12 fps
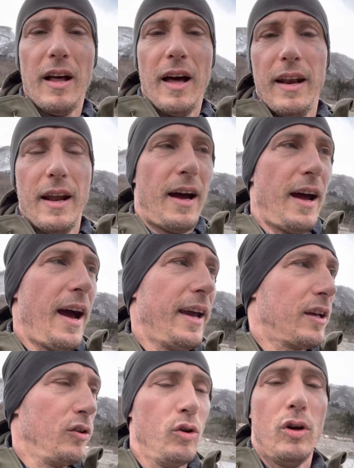and I
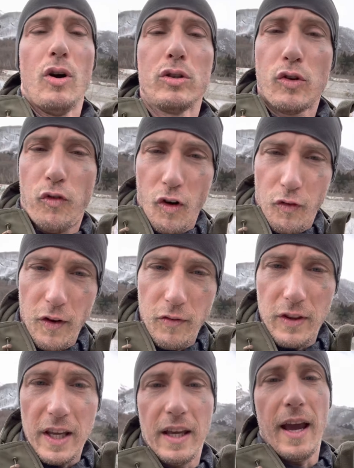can do it also for
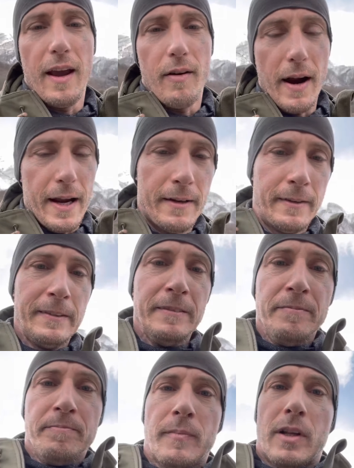15K, right?
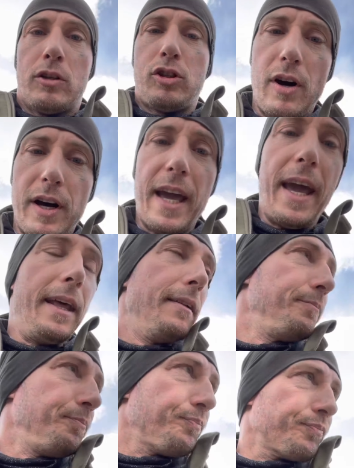So again,
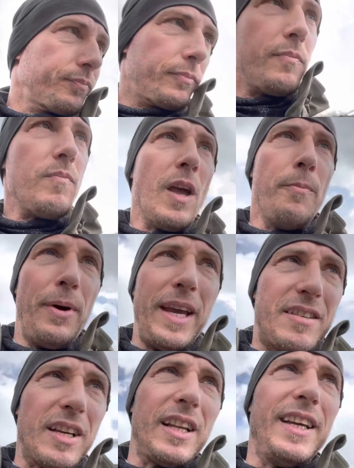
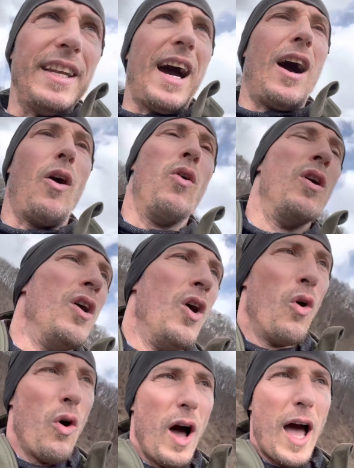basically now,
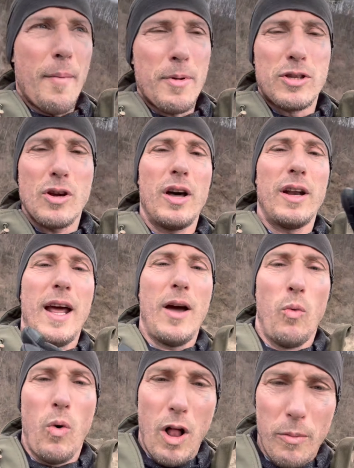Amazon
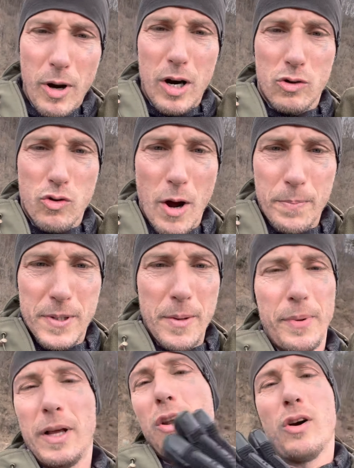and Walmart drop
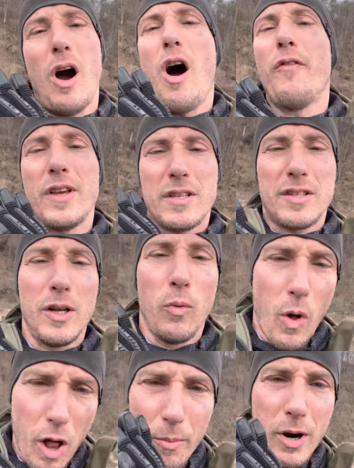shipping. Look, obviously
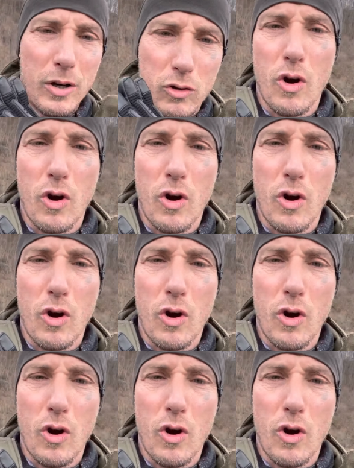Walmart